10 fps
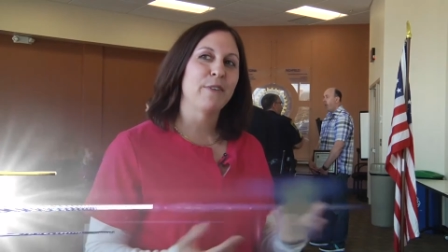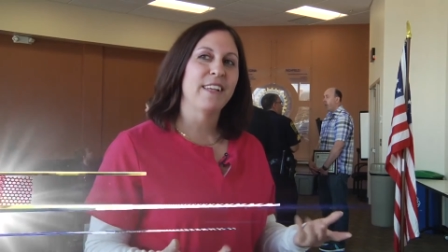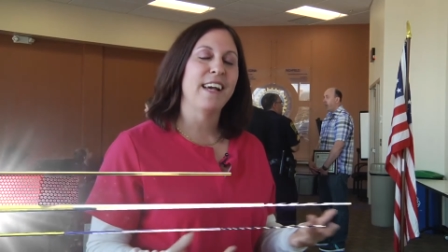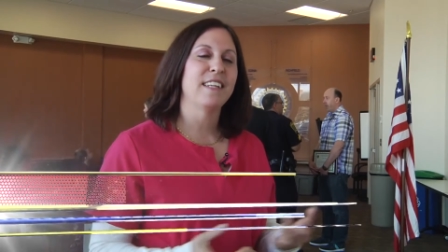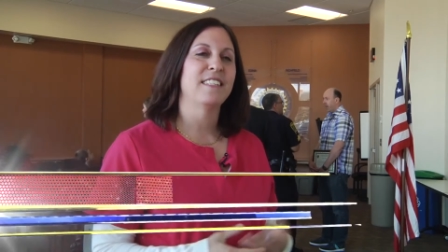of
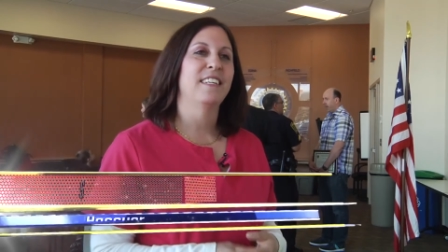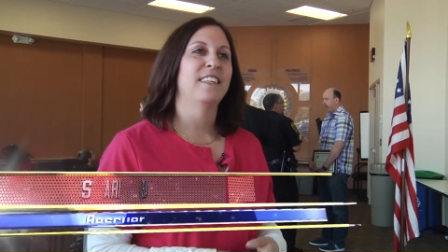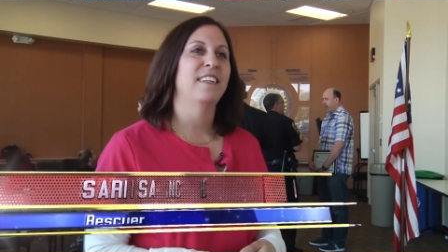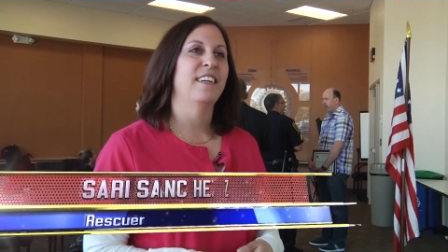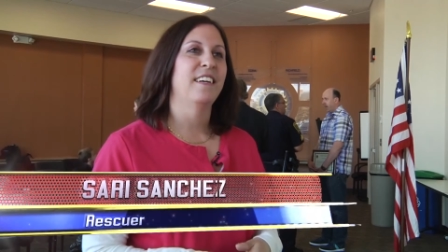
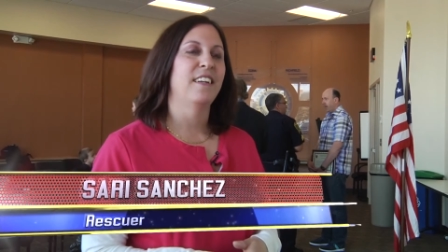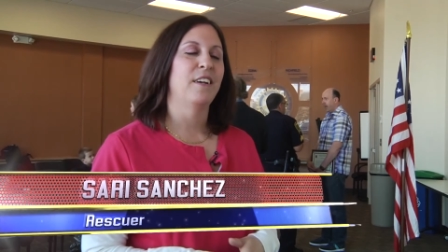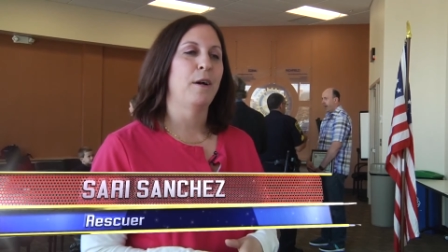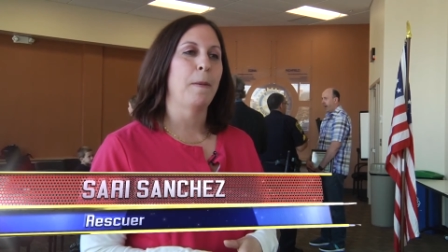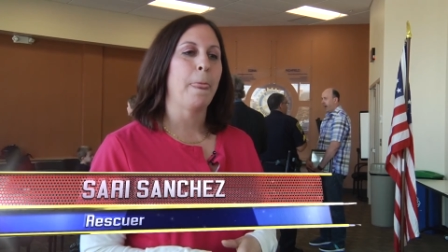relaxing, and
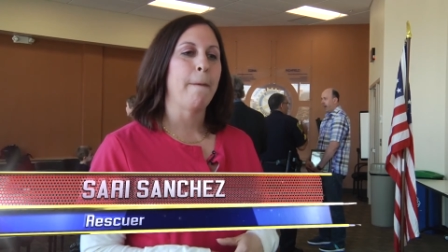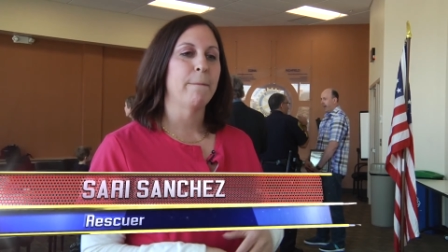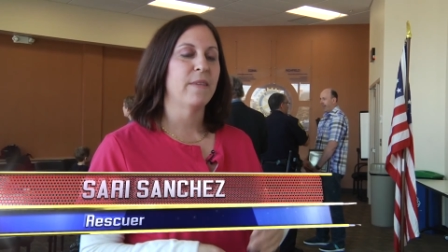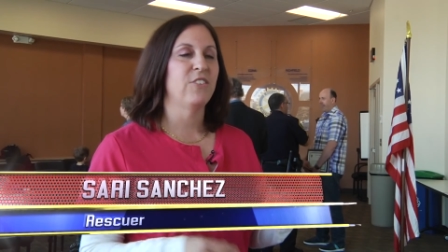um,